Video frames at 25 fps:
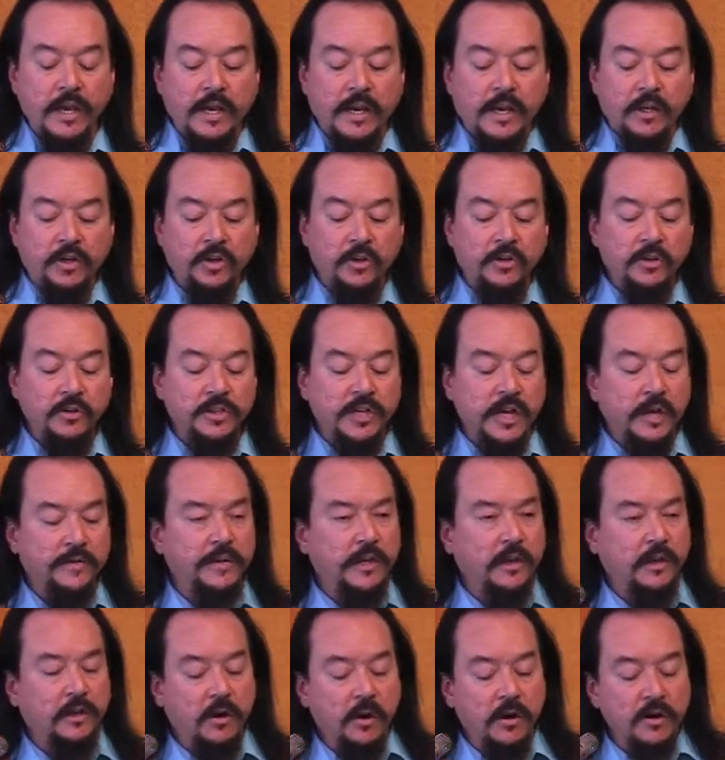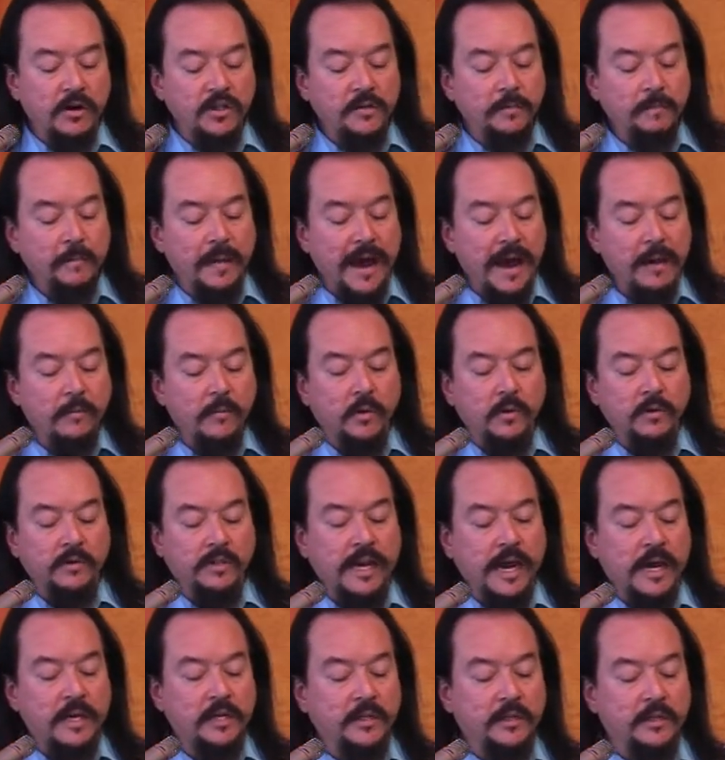It turns out that large mammals
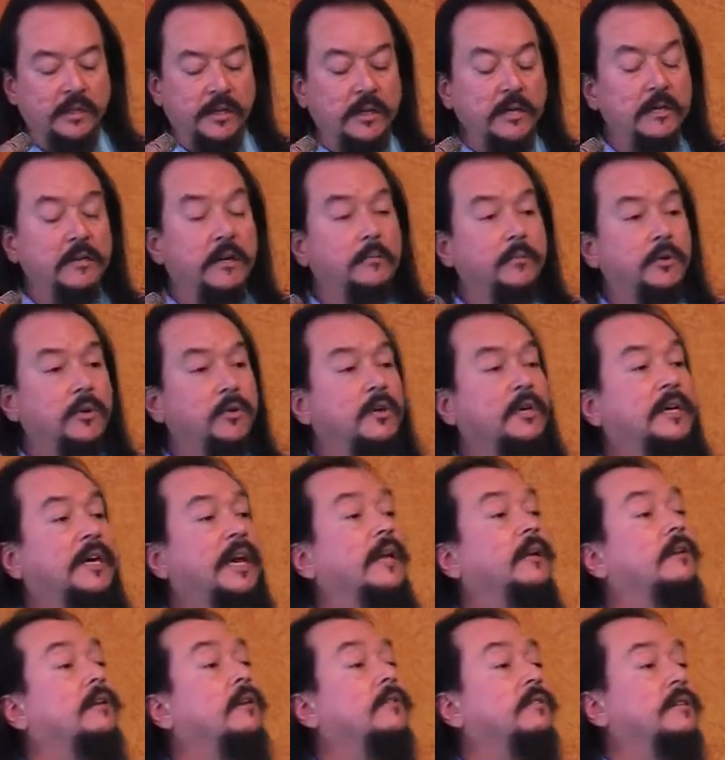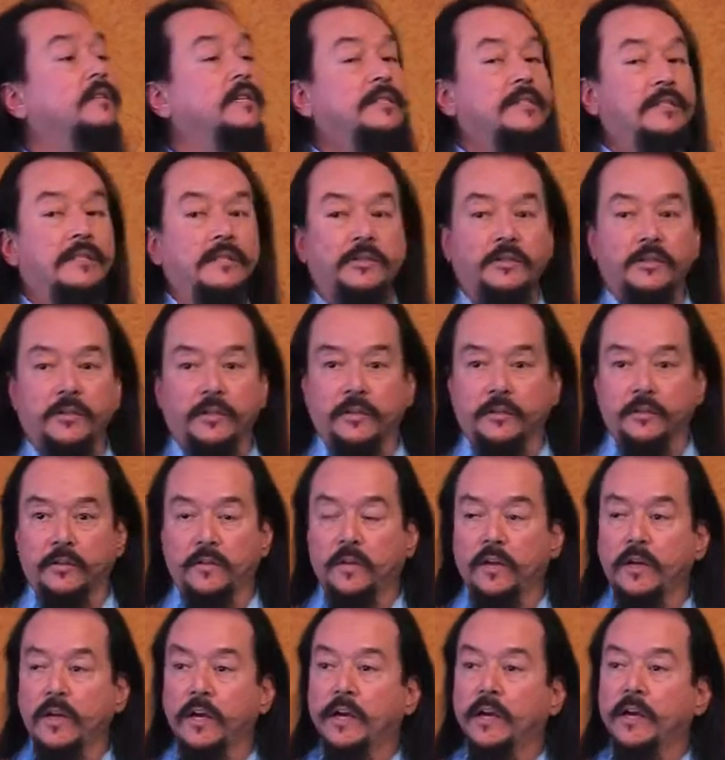actually communicate long distances.